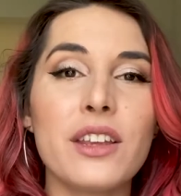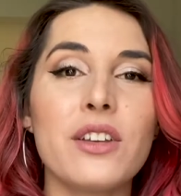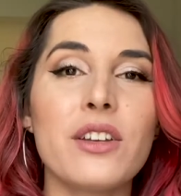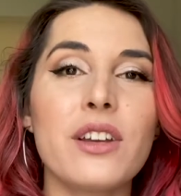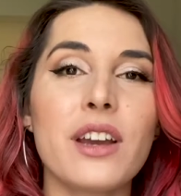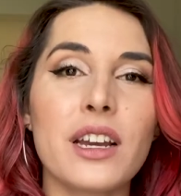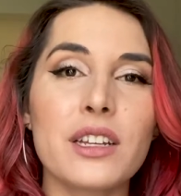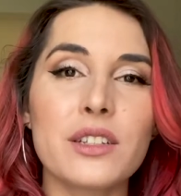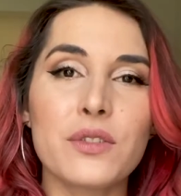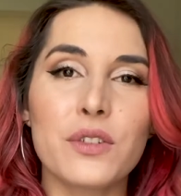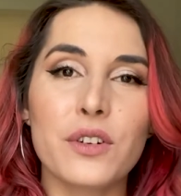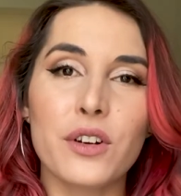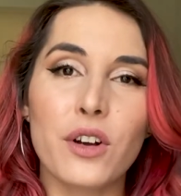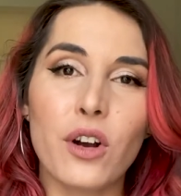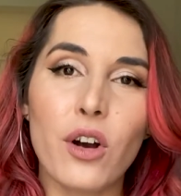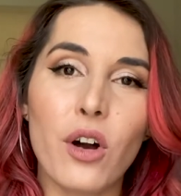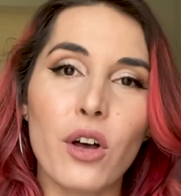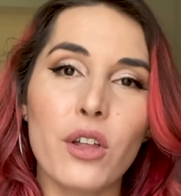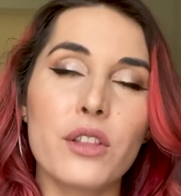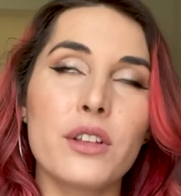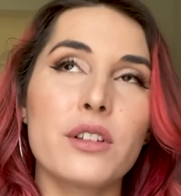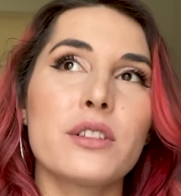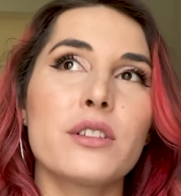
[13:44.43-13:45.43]
you guys for
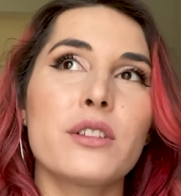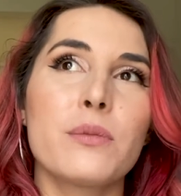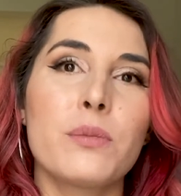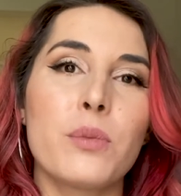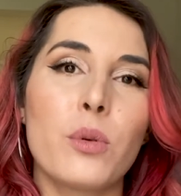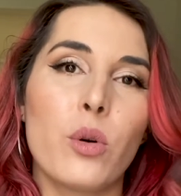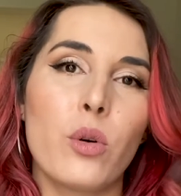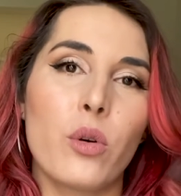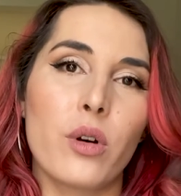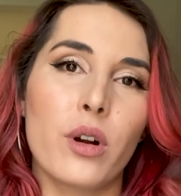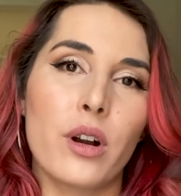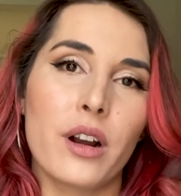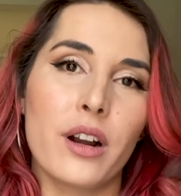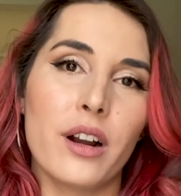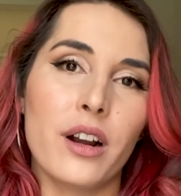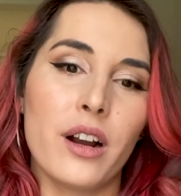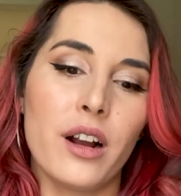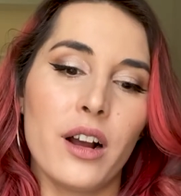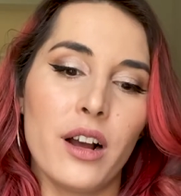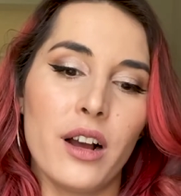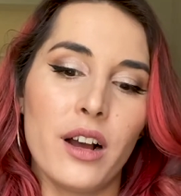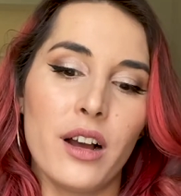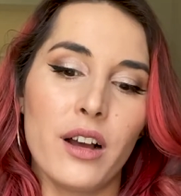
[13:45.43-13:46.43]
all the support
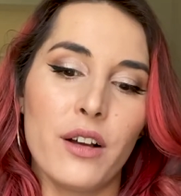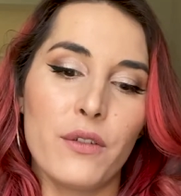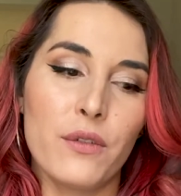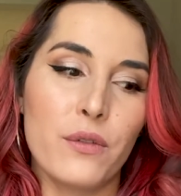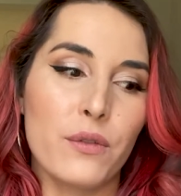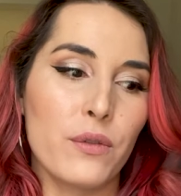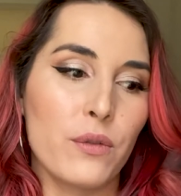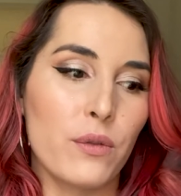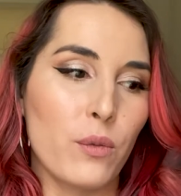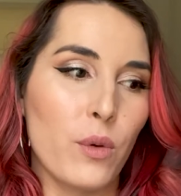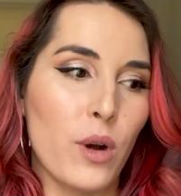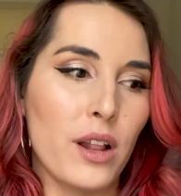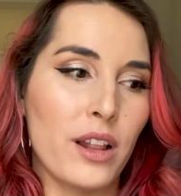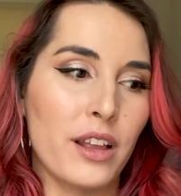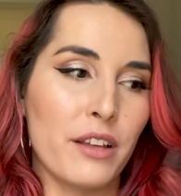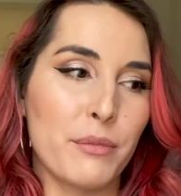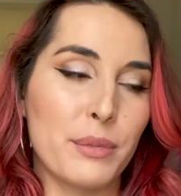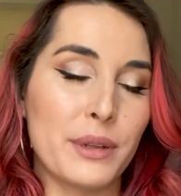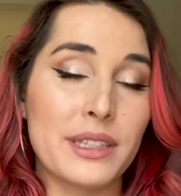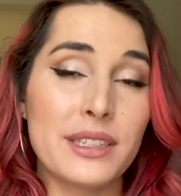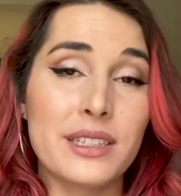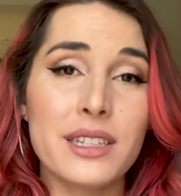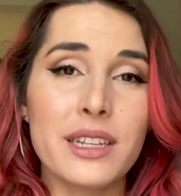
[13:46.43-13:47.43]
while I've
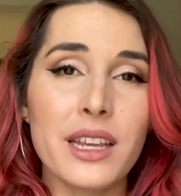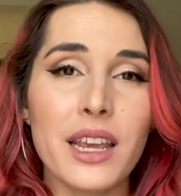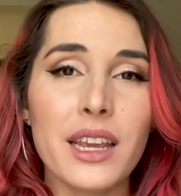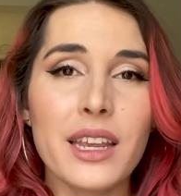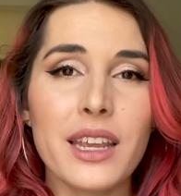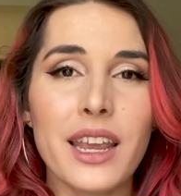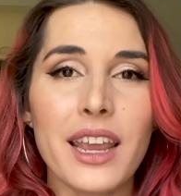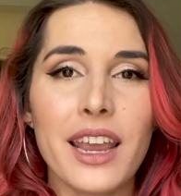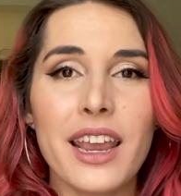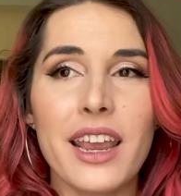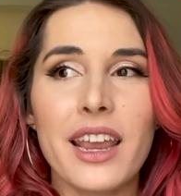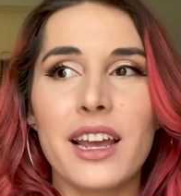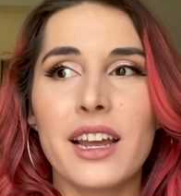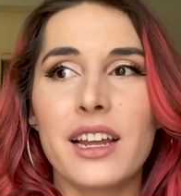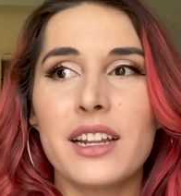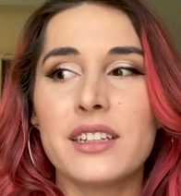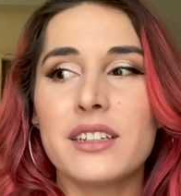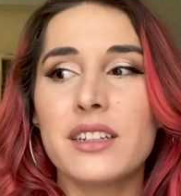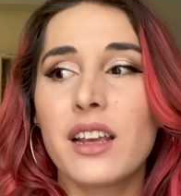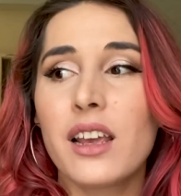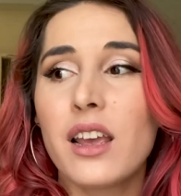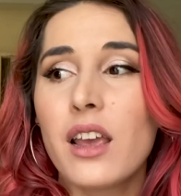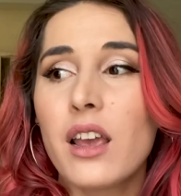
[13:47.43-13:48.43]
been sick
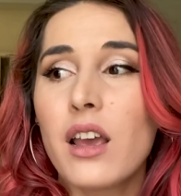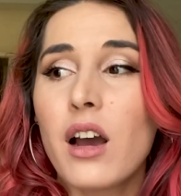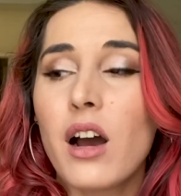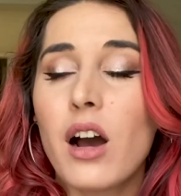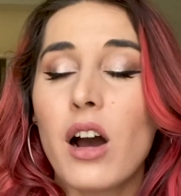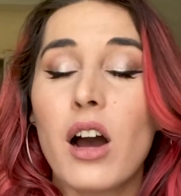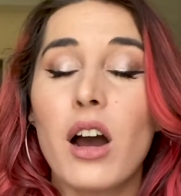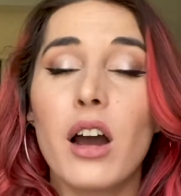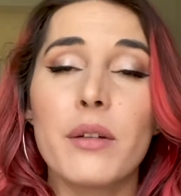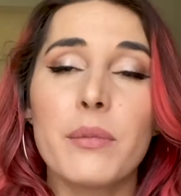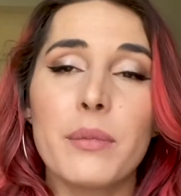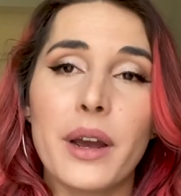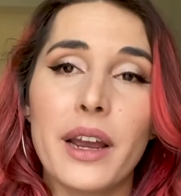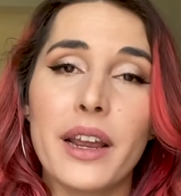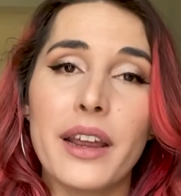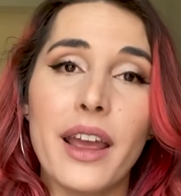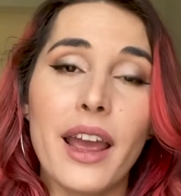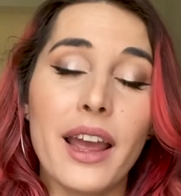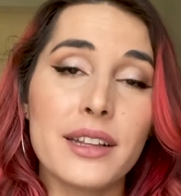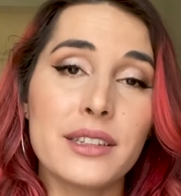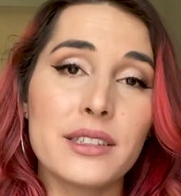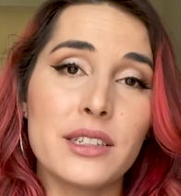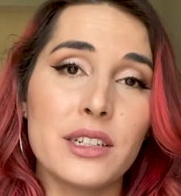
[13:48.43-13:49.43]
and on my
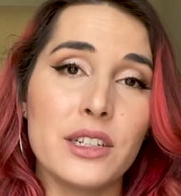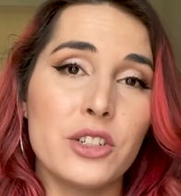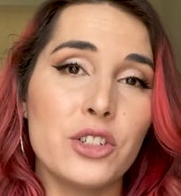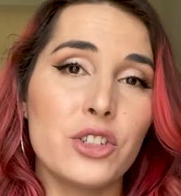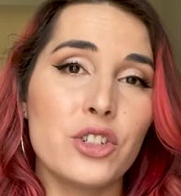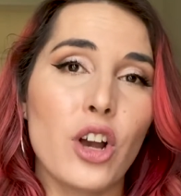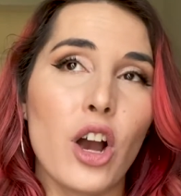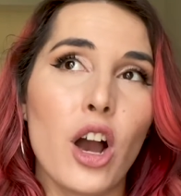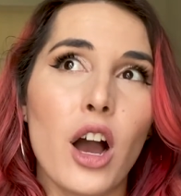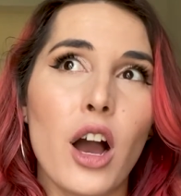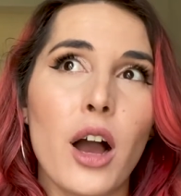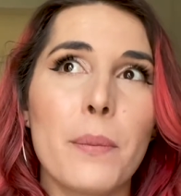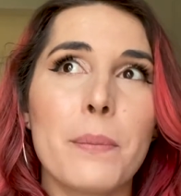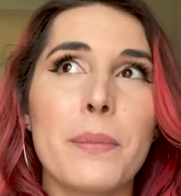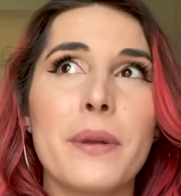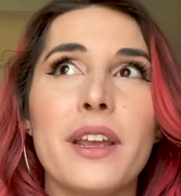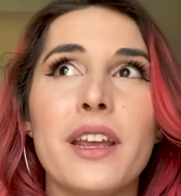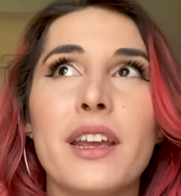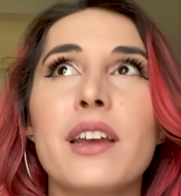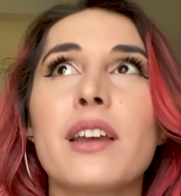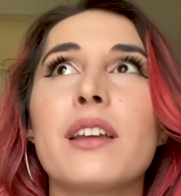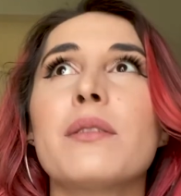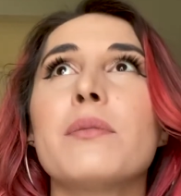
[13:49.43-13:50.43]
Etsy shop,
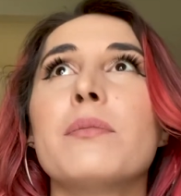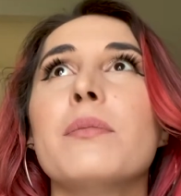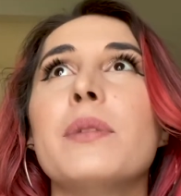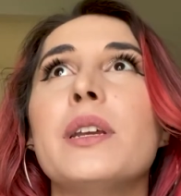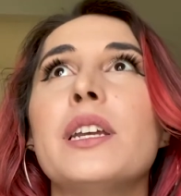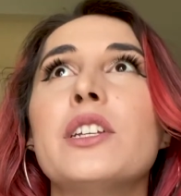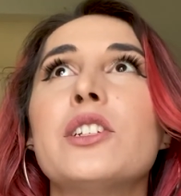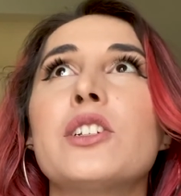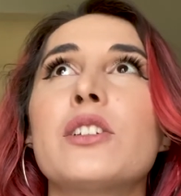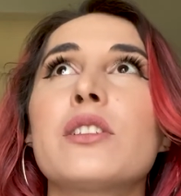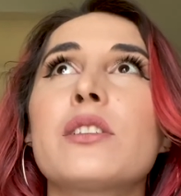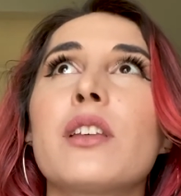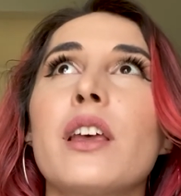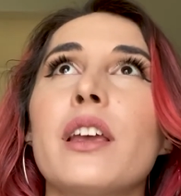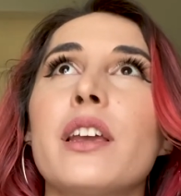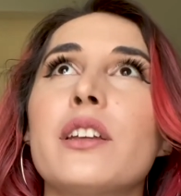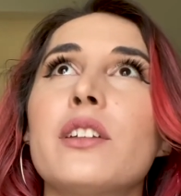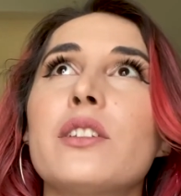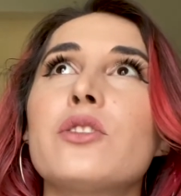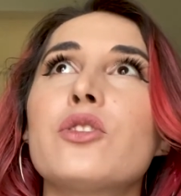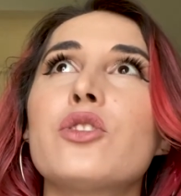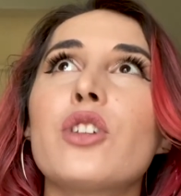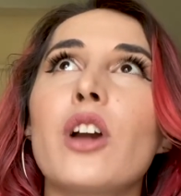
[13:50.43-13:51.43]
and me just
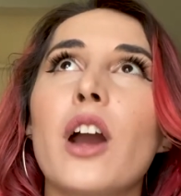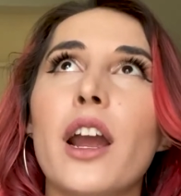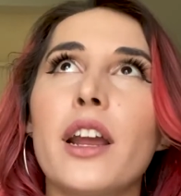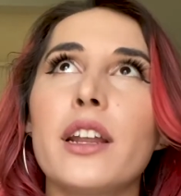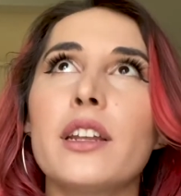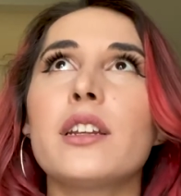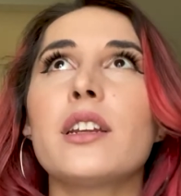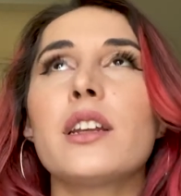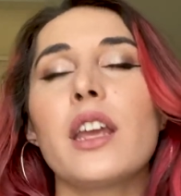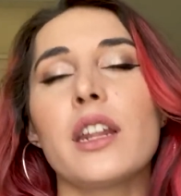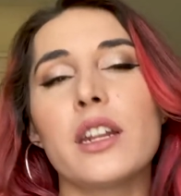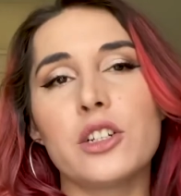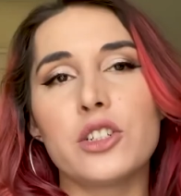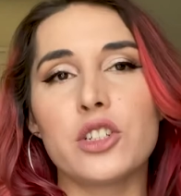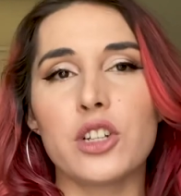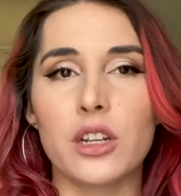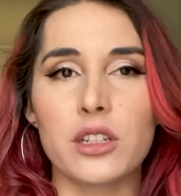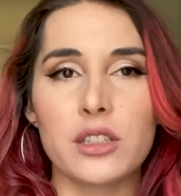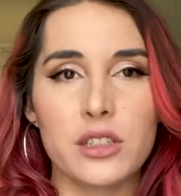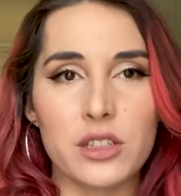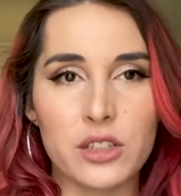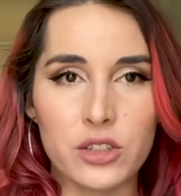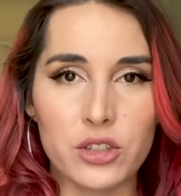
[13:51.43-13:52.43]
like trying to get
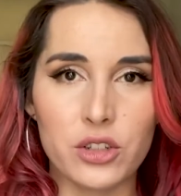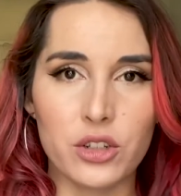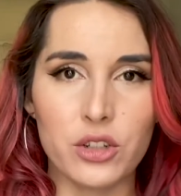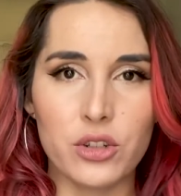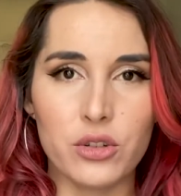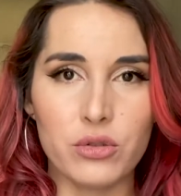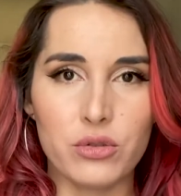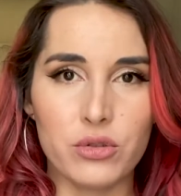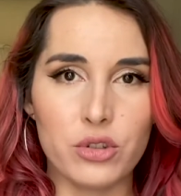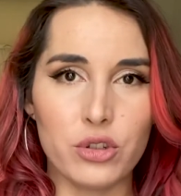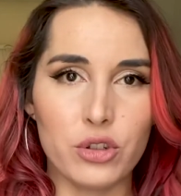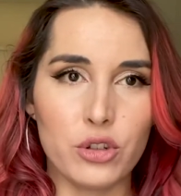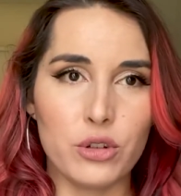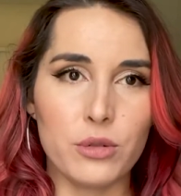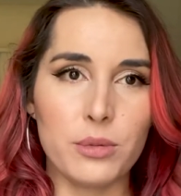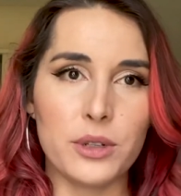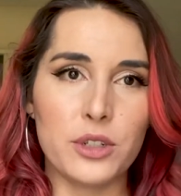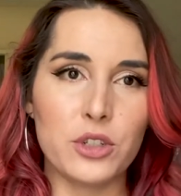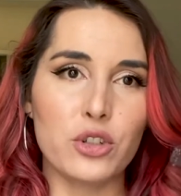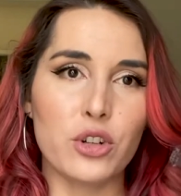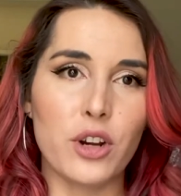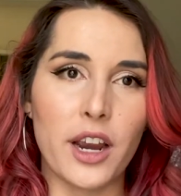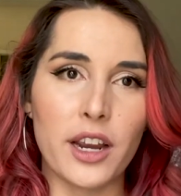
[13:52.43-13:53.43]
adjusted to YouTube
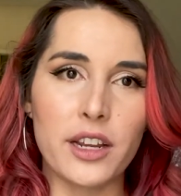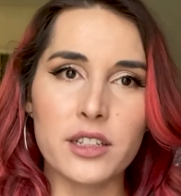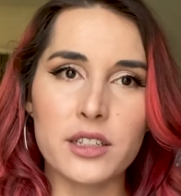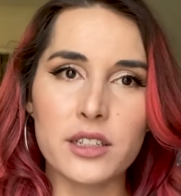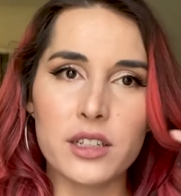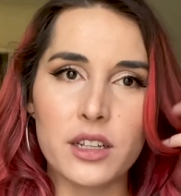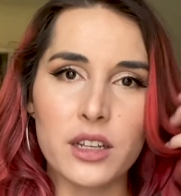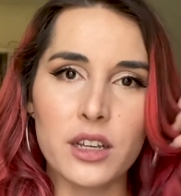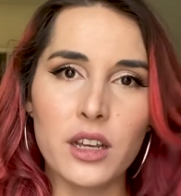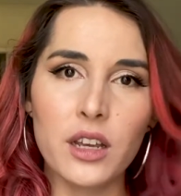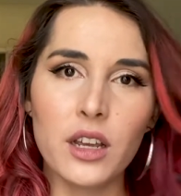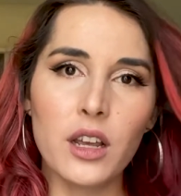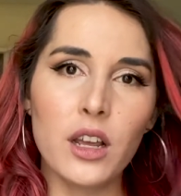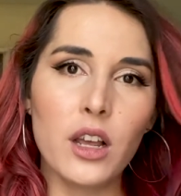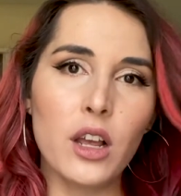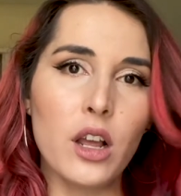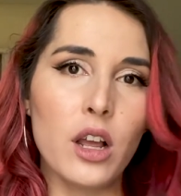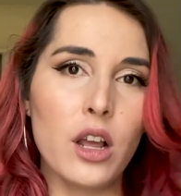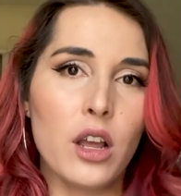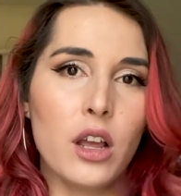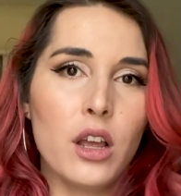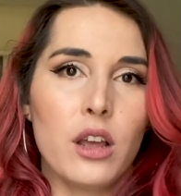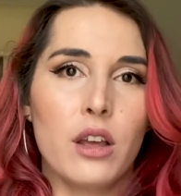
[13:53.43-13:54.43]
and trying to
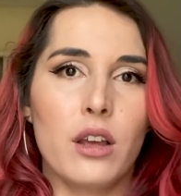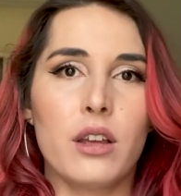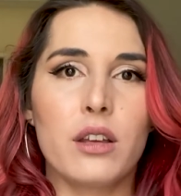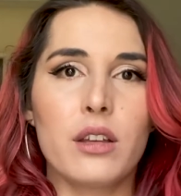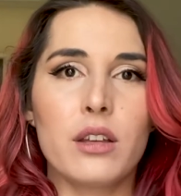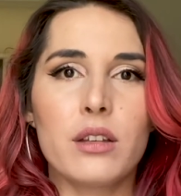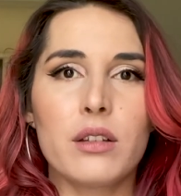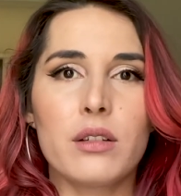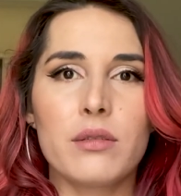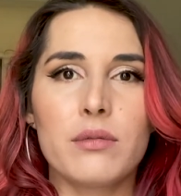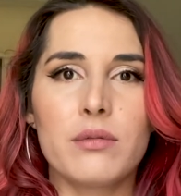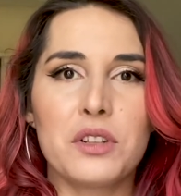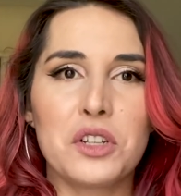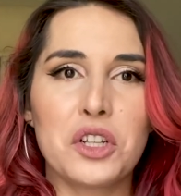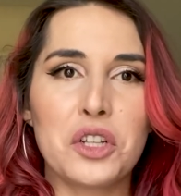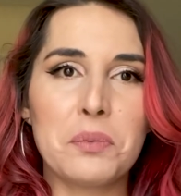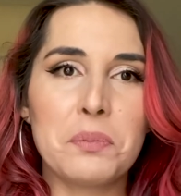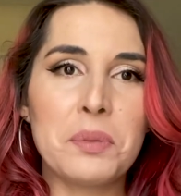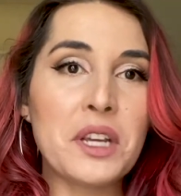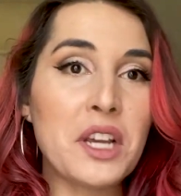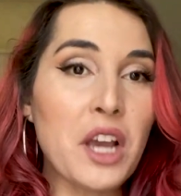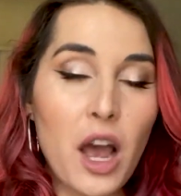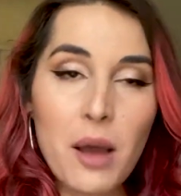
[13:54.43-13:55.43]

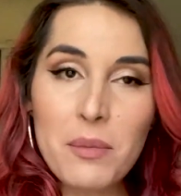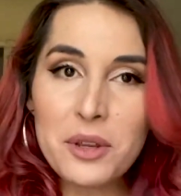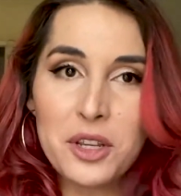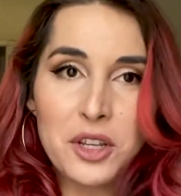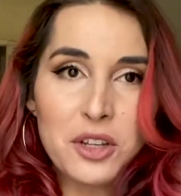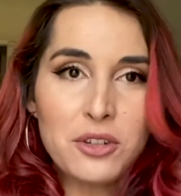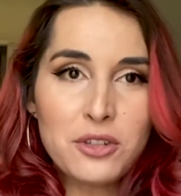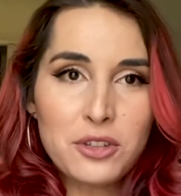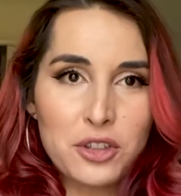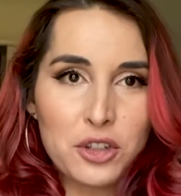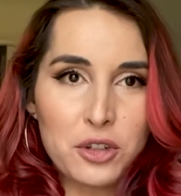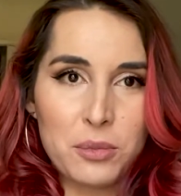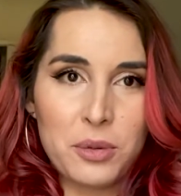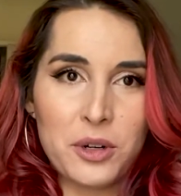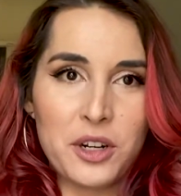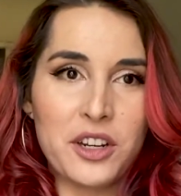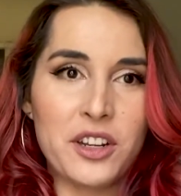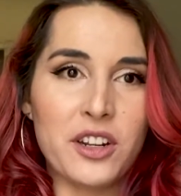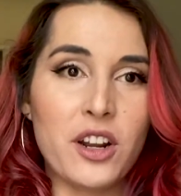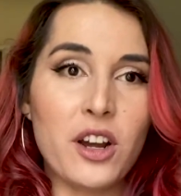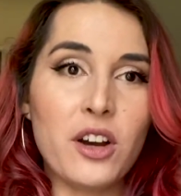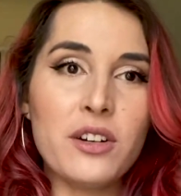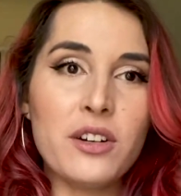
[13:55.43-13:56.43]
become a YouTuber. You know,